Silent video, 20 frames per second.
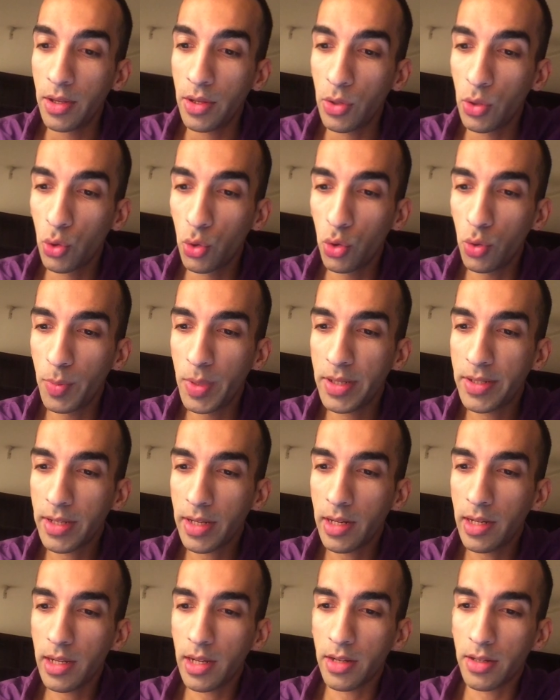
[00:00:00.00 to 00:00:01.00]
You
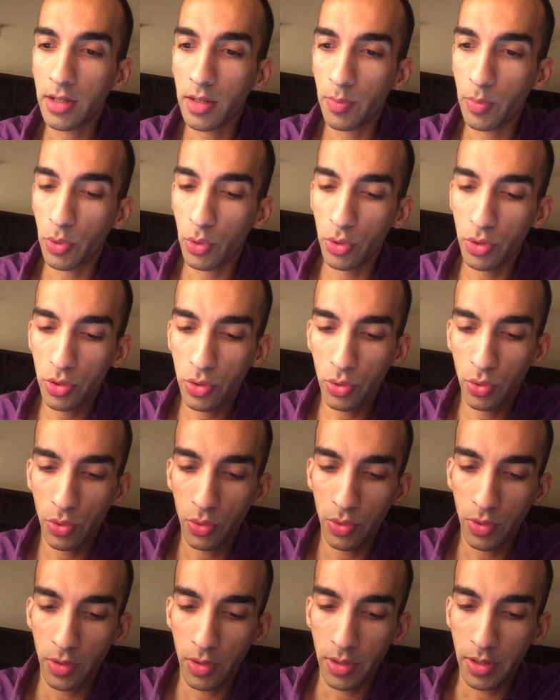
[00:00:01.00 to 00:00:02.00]
basically are supposed
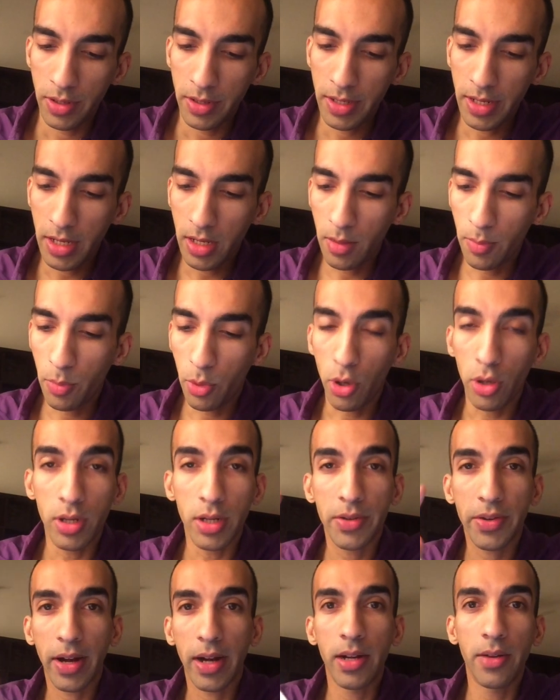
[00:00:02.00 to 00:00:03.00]
to take a ball at
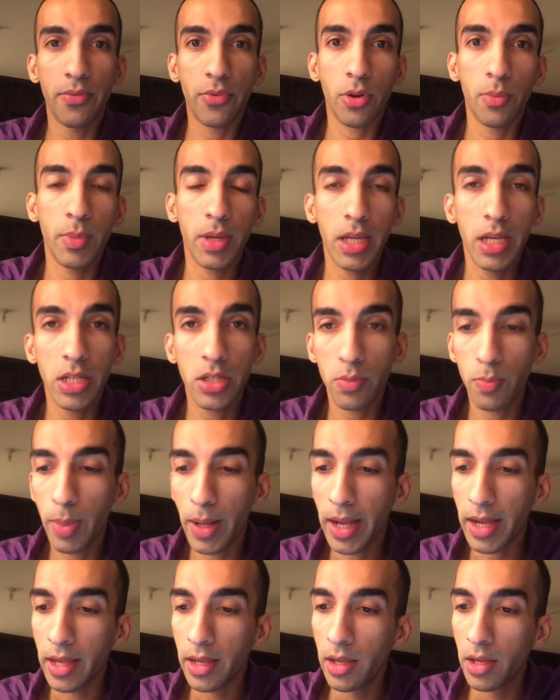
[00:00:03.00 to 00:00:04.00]
random from each bag.